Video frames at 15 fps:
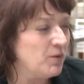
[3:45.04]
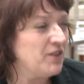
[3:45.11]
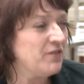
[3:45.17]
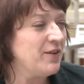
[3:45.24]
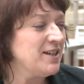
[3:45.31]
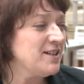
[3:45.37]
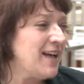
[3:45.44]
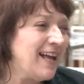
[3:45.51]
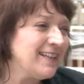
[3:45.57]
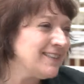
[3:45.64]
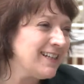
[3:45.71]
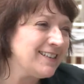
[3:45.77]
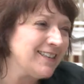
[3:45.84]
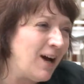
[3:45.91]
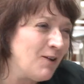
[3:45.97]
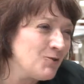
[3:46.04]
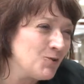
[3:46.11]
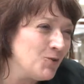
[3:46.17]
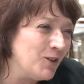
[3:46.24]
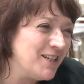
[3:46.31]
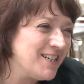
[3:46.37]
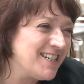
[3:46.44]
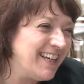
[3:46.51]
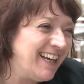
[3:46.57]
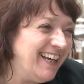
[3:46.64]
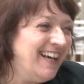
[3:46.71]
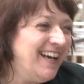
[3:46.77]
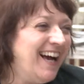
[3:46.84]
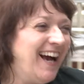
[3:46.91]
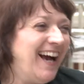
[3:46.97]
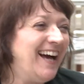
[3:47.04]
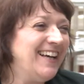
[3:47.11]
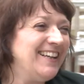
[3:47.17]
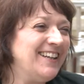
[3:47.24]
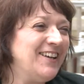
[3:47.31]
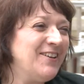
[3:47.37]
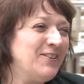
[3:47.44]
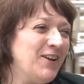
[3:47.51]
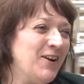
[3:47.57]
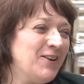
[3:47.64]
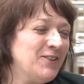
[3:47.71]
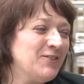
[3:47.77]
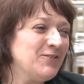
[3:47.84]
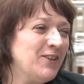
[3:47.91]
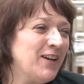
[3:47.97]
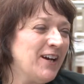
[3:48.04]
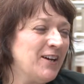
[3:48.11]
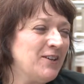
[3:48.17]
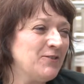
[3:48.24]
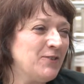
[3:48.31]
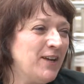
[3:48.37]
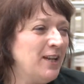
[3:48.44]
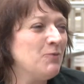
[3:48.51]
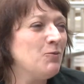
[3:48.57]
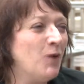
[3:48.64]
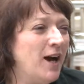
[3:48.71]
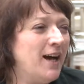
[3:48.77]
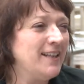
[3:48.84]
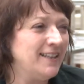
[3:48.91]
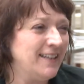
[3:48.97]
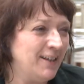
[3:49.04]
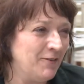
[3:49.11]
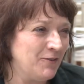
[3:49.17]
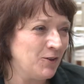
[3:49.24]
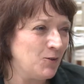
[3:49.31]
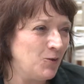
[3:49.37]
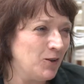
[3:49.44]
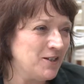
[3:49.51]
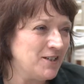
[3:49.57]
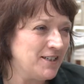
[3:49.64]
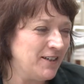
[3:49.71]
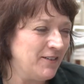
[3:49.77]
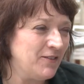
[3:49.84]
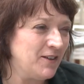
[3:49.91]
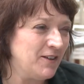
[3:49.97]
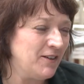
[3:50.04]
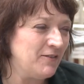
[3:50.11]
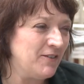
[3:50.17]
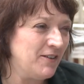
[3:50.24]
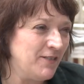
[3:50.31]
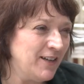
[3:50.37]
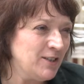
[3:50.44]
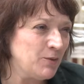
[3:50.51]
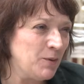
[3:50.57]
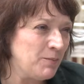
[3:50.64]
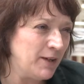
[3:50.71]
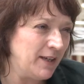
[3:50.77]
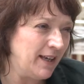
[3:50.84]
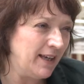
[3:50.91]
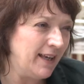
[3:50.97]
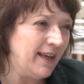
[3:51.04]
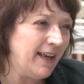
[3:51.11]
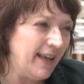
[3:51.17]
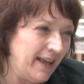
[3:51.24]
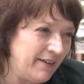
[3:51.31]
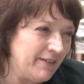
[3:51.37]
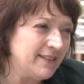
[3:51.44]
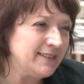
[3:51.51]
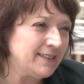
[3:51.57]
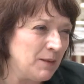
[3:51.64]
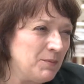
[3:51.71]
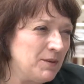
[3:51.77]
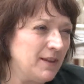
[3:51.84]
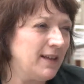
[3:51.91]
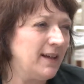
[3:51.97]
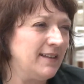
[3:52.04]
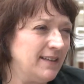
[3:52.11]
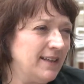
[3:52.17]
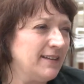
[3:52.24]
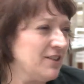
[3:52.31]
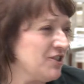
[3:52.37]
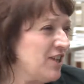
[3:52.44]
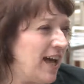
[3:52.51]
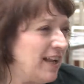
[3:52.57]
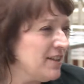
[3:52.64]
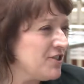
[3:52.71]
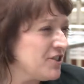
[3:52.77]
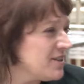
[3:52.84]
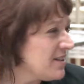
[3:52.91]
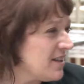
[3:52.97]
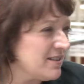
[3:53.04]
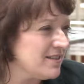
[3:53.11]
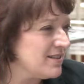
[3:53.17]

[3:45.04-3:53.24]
with fantastic sound quality, and, you know, and really worthy of the quality of the events we're bringing here, is something I think that challenges us